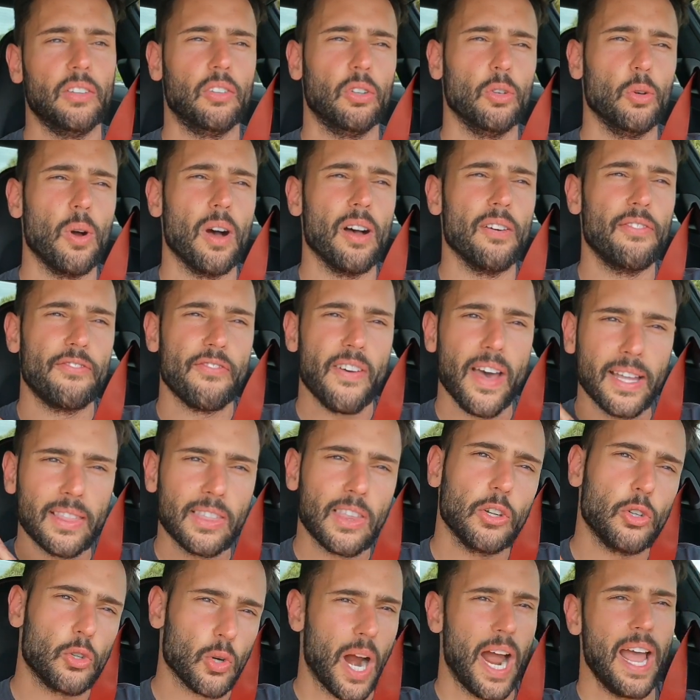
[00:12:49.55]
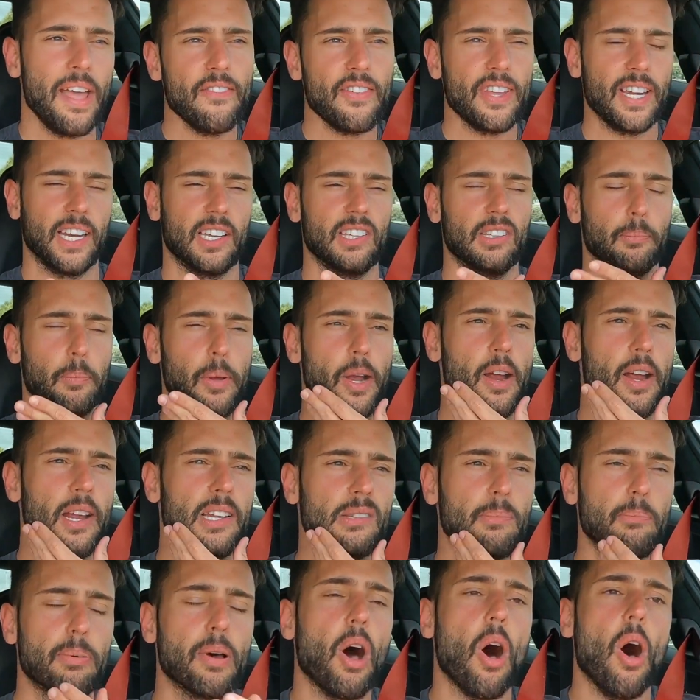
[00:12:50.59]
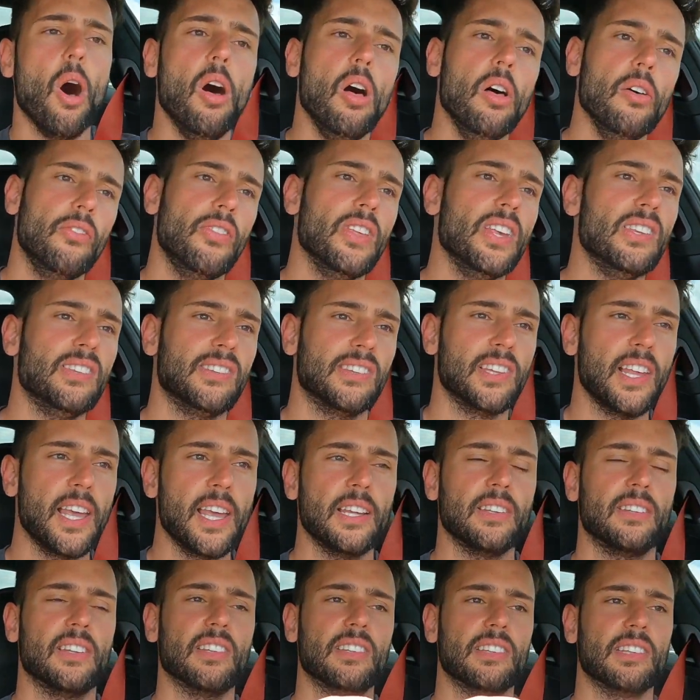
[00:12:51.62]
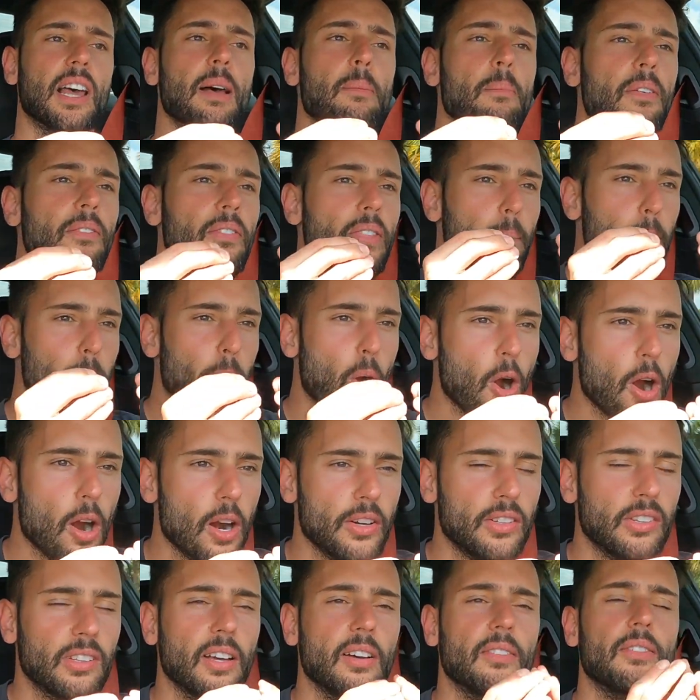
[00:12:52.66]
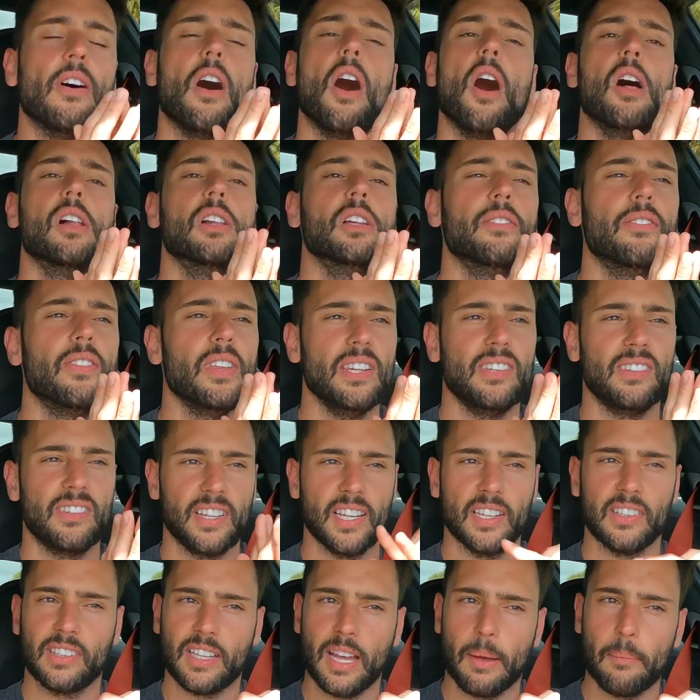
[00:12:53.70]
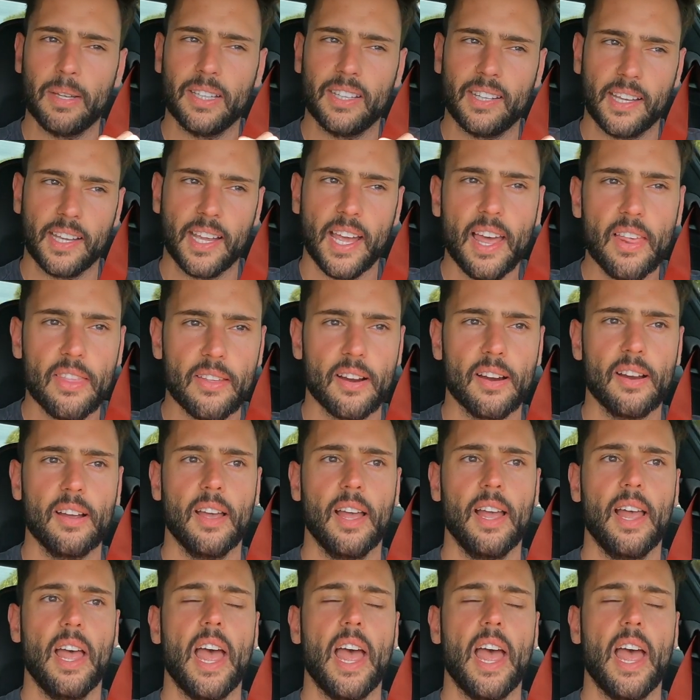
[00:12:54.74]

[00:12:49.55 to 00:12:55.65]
to affect the driving experience, but all of these things, the sum of the parts of all of these things coming together